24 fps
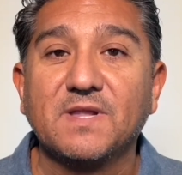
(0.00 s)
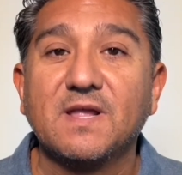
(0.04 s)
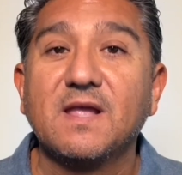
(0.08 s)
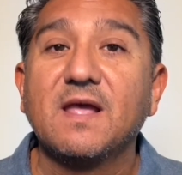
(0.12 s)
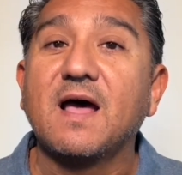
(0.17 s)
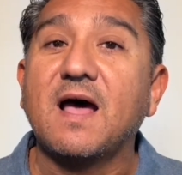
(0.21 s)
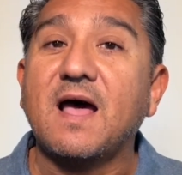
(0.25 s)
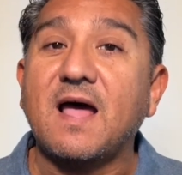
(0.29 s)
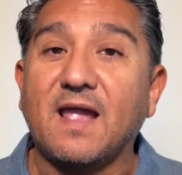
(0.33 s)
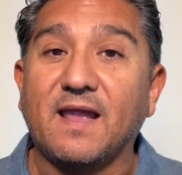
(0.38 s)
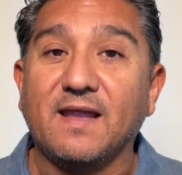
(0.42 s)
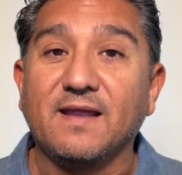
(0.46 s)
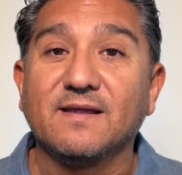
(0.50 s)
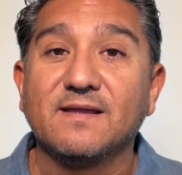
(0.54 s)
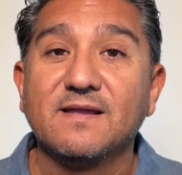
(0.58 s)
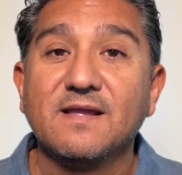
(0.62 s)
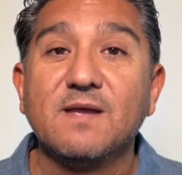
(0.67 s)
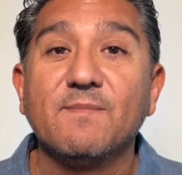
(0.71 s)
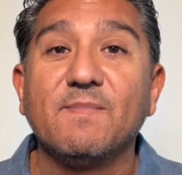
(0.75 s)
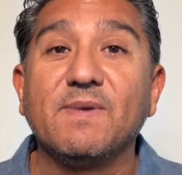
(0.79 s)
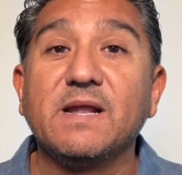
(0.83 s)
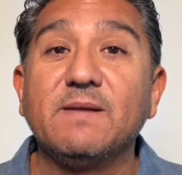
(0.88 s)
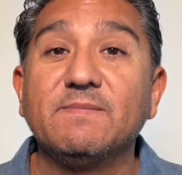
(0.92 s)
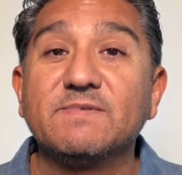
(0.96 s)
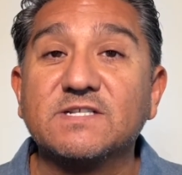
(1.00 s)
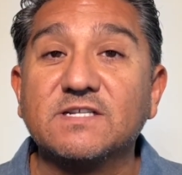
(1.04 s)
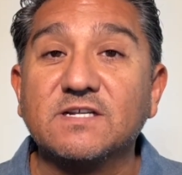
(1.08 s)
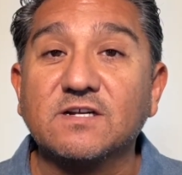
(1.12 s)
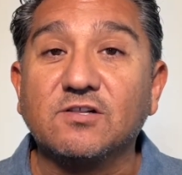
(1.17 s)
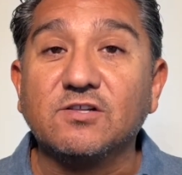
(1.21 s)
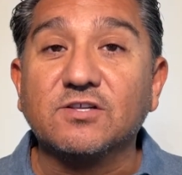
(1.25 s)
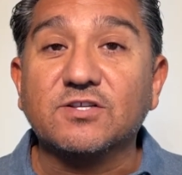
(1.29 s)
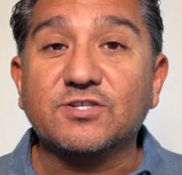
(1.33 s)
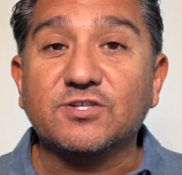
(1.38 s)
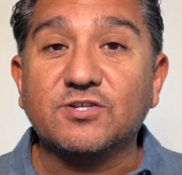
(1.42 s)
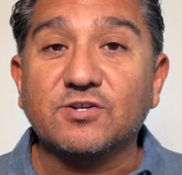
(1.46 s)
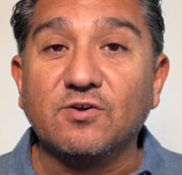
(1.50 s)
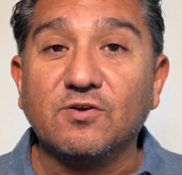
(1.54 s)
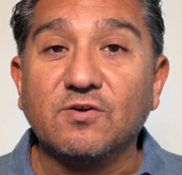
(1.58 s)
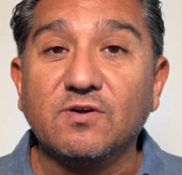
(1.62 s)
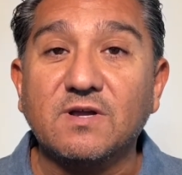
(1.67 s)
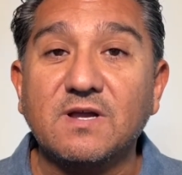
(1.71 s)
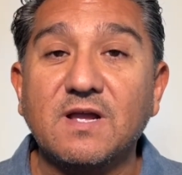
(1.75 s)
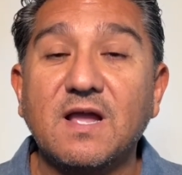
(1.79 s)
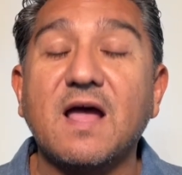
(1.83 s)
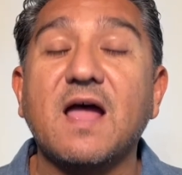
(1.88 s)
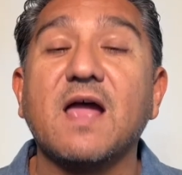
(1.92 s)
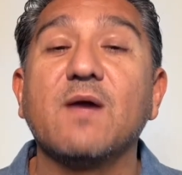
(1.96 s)
Hi, my name is Nicholas
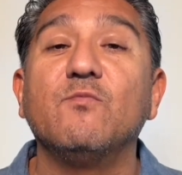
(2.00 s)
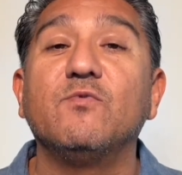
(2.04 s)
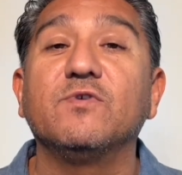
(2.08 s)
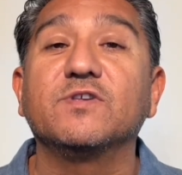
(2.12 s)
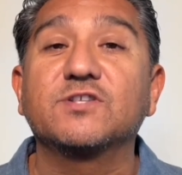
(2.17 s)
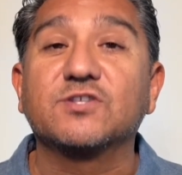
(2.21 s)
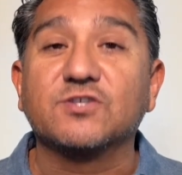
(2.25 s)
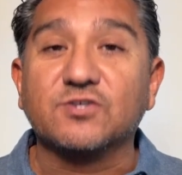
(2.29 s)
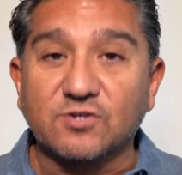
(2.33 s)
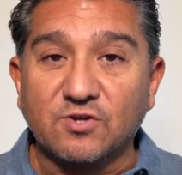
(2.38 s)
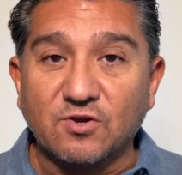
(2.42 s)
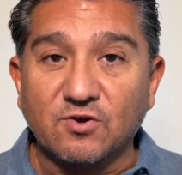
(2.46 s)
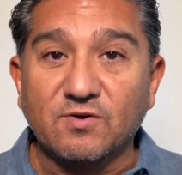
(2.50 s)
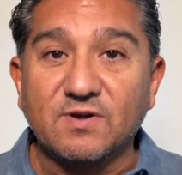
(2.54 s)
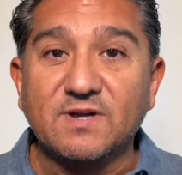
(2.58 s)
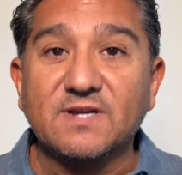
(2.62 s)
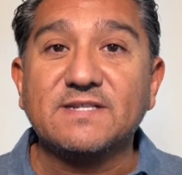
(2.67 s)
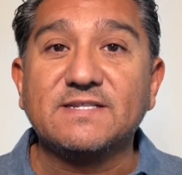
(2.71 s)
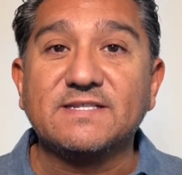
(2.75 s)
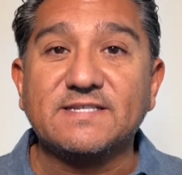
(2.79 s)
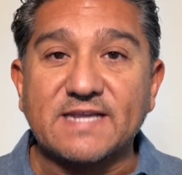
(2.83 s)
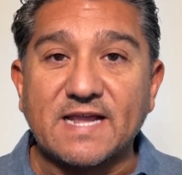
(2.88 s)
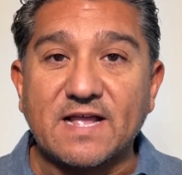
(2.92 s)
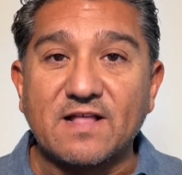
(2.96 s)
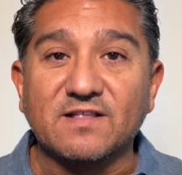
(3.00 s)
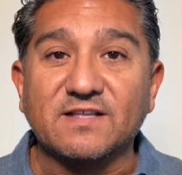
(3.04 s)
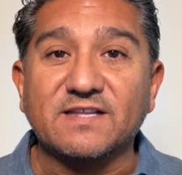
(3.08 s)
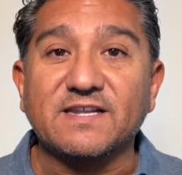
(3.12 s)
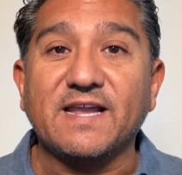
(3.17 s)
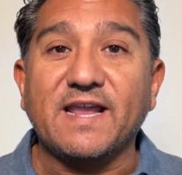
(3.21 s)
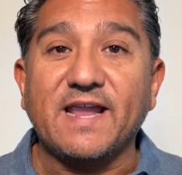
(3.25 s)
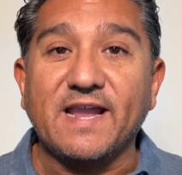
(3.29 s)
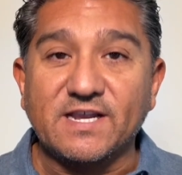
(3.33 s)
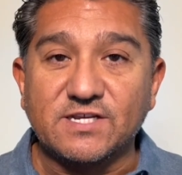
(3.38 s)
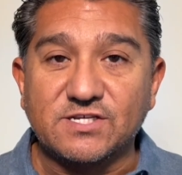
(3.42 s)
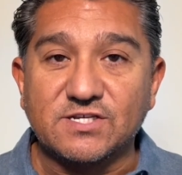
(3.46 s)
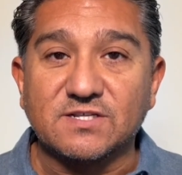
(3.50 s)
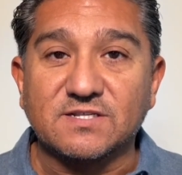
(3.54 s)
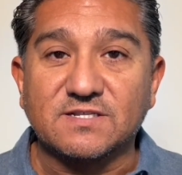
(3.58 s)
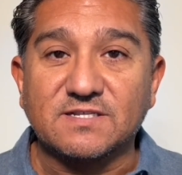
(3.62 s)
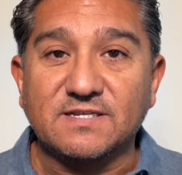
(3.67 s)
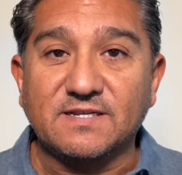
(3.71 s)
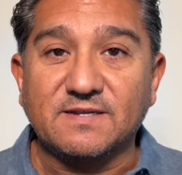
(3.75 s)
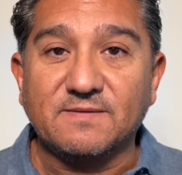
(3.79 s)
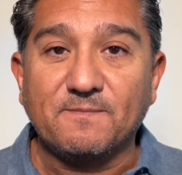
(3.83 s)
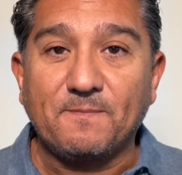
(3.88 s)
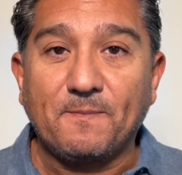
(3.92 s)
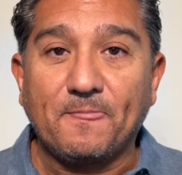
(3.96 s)
Segura. I'm with Segura Talent
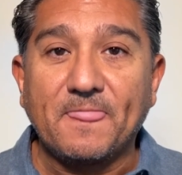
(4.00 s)
Agency.